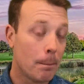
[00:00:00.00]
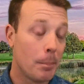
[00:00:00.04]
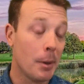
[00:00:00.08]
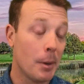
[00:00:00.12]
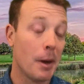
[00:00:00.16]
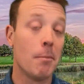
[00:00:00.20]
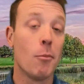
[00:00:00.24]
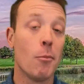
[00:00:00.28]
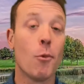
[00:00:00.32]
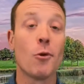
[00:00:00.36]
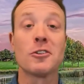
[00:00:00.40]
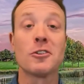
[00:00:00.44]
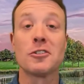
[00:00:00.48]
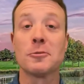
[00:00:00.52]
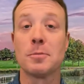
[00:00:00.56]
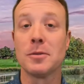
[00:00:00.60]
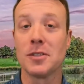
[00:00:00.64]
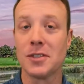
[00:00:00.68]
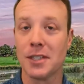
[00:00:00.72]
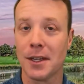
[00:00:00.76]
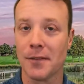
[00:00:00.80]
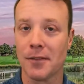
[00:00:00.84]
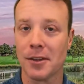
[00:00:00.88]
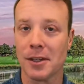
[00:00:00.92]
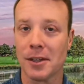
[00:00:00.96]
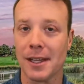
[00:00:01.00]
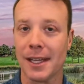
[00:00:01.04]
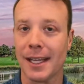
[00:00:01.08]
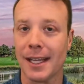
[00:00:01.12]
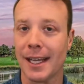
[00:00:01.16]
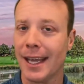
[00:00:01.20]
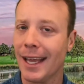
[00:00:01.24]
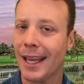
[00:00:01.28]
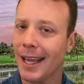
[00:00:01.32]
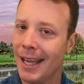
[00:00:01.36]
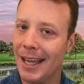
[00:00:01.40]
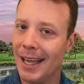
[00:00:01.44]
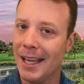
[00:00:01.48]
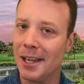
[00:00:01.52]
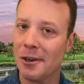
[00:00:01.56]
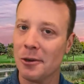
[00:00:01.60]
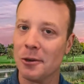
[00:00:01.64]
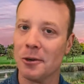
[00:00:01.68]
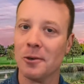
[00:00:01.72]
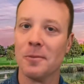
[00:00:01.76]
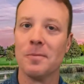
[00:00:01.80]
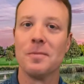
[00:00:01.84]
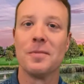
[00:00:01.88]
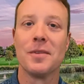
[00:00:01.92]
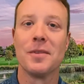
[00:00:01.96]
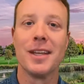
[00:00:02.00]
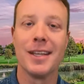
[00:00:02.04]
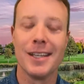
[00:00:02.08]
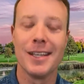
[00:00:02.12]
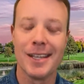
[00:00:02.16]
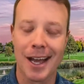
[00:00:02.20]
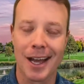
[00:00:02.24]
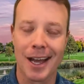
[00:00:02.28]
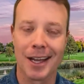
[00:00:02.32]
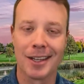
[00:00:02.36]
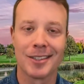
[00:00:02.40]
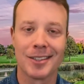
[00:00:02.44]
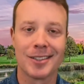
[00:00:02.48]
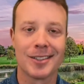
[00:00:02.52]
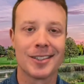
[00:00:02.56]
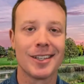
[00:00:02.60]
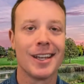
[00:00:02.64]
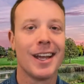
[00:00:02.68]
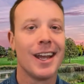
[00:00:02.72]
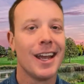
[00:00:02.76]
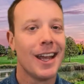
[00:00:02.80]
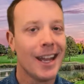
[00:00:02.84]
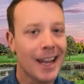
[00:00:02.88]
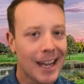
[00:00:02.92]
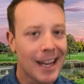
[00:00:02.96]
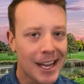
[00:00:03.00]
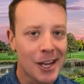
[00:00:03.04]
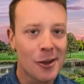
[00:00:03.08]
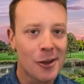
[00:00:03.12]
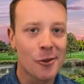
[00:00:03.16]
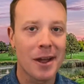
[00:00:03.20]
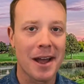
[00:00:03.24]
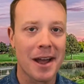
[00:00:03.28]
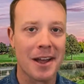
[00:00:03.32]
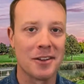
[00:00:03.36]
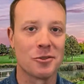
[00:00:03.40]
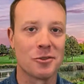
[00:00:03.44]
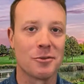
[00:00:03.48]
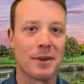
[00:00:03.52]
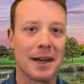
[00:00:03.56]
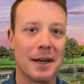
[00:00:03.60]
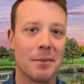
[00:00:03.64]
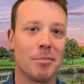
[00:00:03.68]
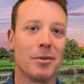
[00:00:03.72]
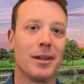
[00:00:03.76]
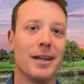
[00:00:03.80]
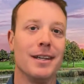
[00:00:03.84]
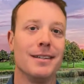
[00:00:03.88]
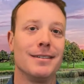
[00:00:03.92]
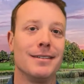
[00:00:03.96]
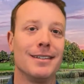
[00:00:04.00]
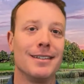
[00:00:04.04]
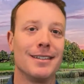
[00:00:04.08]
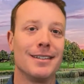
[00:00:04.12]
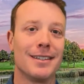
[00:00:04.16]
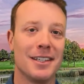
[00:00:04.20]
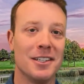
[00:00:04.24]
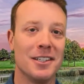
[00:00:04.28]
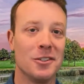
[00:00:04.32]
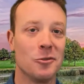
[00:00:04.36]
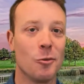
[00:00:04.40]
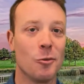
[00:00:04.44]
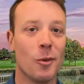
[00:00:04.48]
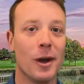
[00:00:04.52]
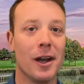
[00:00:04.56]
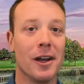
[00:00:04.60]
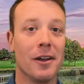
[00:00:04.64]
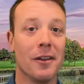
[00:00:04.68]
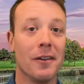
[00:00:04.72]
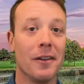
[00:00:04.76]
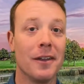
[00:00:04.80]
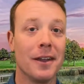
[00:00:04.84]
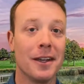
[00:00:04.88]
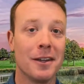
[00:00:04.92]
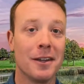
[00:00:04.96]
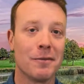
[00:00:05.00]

But more specifically, Eagle, yes. Eagle has great places as well.